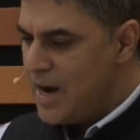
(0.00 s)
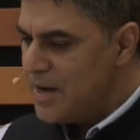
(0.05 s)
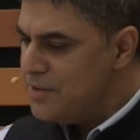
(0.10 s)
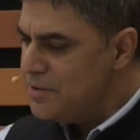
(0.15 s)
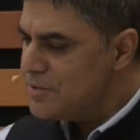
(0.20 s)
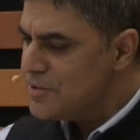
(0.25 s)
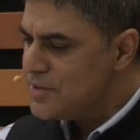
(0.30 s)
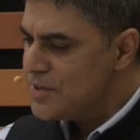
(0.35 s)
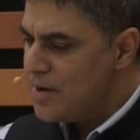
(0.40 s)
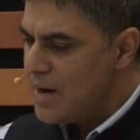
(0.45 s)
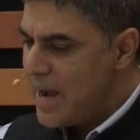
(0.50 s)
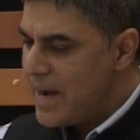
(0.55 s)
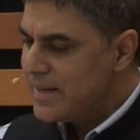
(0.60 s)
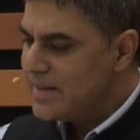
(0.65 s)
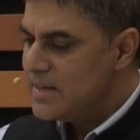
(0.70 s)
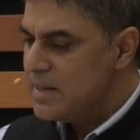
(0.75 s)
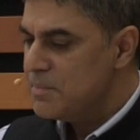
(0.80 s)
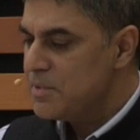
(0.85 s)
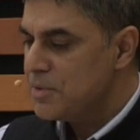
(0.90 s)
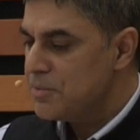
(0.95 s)
Others are
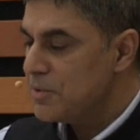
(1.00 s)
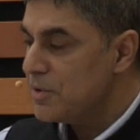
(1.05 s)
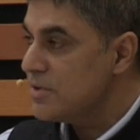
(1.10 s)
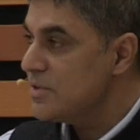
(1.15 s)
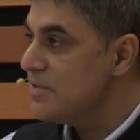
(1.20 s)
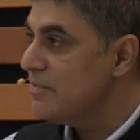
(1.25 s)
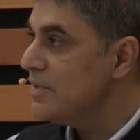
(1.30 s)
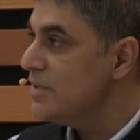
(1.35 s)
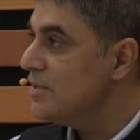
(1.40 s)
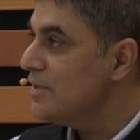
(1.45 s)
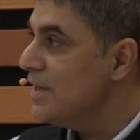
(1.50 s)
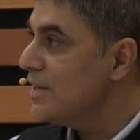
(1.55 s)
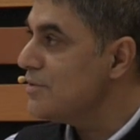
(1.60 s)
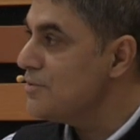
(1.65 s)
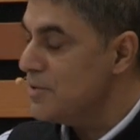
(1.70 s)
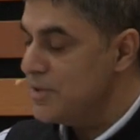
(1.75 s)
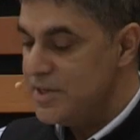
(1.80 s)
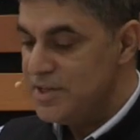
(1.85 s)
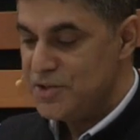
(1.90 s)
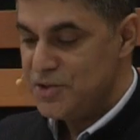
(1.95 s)
academic works of
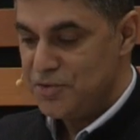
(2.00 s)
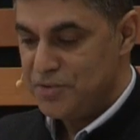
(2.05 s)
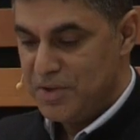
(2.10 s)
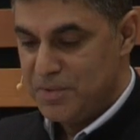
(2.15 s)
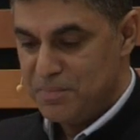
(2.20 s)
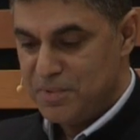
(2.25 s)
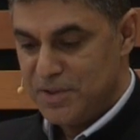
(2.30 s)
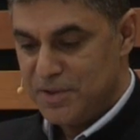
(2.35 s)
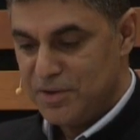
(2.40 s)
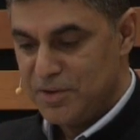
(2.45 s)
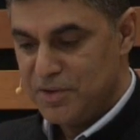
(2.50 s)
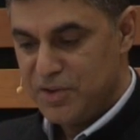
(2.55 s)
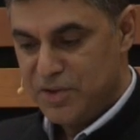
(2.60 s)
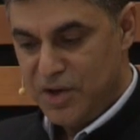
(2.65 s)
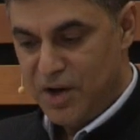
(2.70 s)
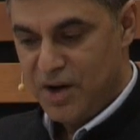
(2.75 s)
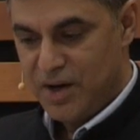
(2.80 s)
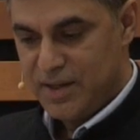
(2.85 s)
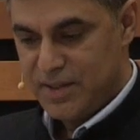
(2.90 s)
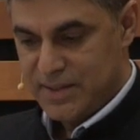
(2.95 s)
intellectual history and political
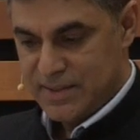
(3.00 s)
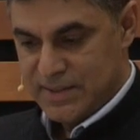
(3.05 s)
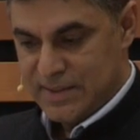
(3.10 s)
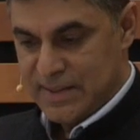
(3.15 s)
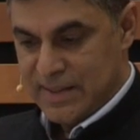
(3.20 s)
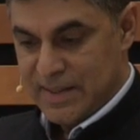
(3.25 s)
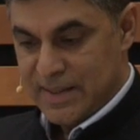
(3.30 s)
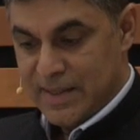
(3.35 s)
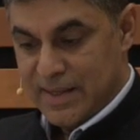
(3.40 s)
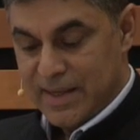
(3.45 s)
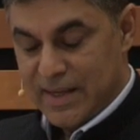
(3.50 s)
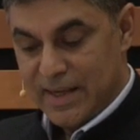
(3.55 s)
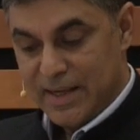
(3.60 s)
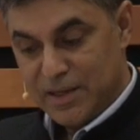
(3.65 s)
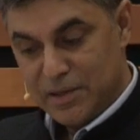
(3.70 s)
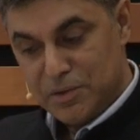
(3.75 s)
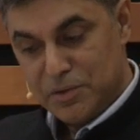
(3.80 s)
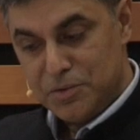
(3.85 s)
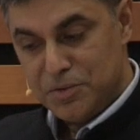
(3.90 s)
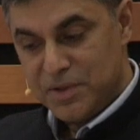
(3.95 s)
thought,
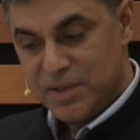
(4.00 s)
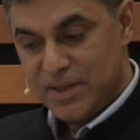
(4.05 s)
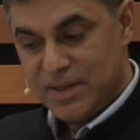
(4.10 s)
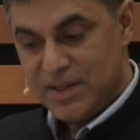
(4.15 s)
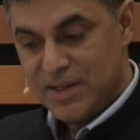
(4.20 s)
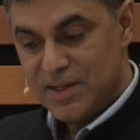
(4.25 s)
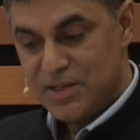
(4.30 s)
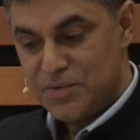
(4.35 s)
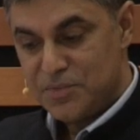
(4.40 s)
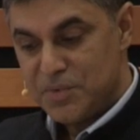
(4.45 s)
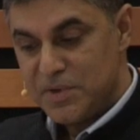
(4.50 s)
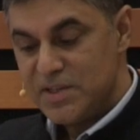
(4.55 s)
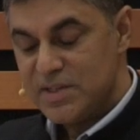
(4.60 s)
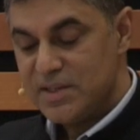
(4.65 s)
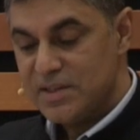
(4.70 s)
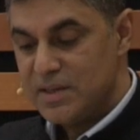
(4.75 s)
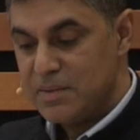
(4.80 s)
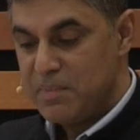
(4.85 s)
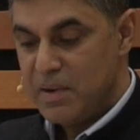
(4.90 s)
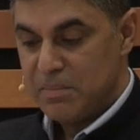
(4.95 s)
including his
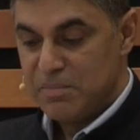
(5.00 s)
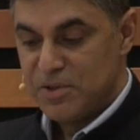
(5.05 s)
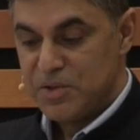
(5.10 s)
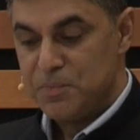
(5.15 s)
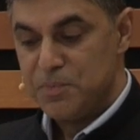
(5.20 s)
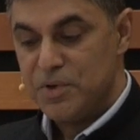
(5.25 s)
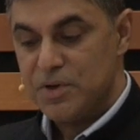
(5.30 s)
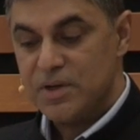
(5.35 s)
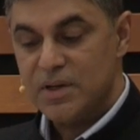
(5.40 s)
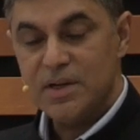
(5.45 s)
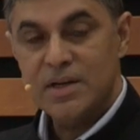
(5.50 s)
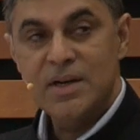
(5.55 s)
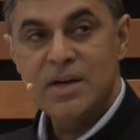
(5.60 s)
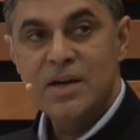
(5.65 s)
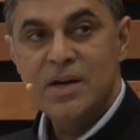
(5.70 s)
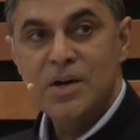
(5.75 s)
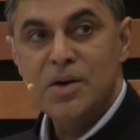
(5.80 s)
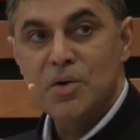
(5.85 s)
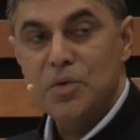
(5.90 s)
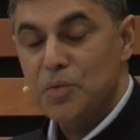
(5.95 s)
recently published book,
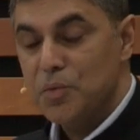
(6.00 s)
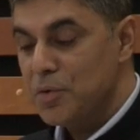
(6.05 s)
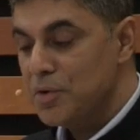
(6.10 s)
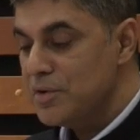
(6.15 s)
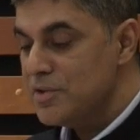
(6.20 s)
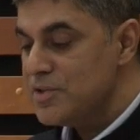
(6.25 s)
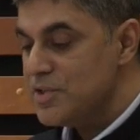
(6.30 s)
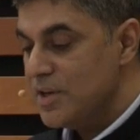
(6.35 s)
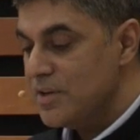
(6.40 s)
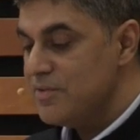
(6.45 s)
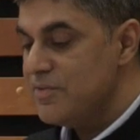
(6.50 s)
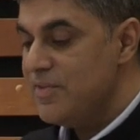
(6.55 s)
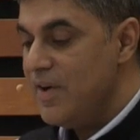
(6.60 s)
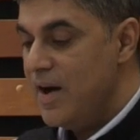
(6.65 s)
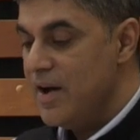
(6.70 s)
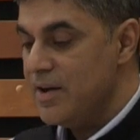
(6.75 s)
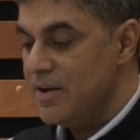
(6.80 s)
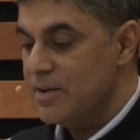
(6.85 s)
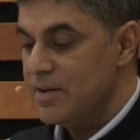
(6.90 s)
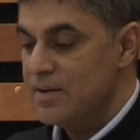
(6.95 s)
Words on
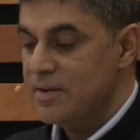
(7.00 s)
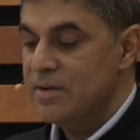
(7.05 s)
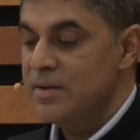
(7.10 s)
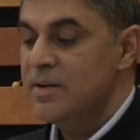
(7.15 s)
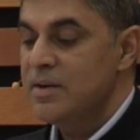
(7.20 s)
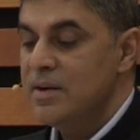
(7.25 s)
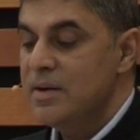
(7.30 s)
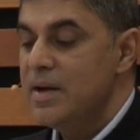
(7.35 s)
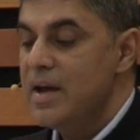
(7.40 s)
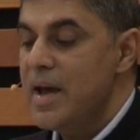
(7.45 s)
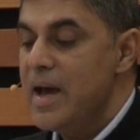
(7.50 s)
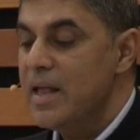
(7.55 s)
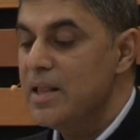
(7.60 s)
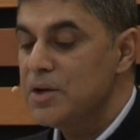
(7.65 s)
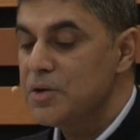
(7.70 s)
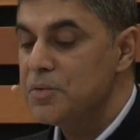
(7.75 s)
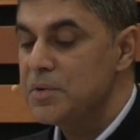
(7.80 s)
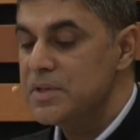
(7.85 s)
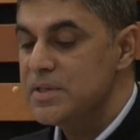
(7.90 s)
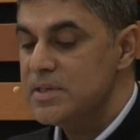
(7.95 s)
Fire
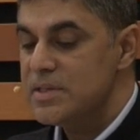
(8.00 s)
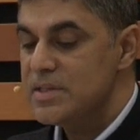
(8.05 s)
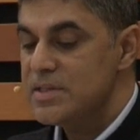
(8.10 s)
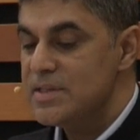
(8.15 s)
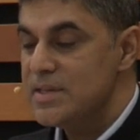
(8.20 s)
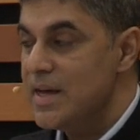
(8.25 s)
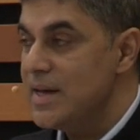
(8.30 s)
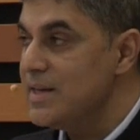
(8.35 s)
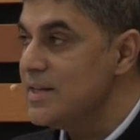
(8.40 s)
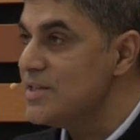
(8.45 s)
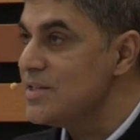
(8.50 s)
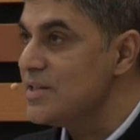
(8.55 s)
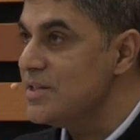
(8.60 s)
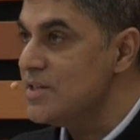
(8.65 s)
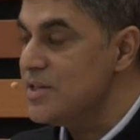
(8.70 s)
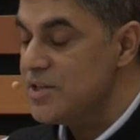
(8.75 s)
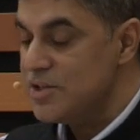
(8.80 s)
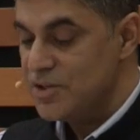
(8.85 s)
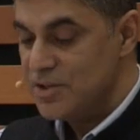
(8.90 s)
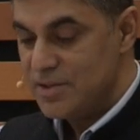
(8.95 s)
Eloquence and Its
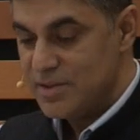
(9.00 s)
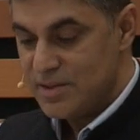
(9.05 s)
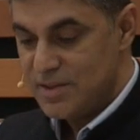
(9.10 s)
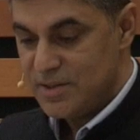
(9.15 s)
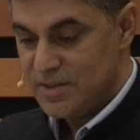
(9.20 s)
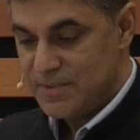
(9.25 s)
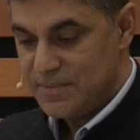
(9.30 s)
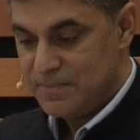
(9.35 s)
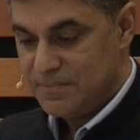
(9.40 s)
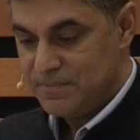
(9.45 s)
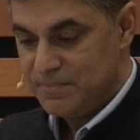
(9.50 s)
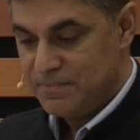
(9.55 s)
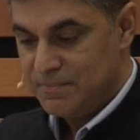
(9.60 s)
Conditions,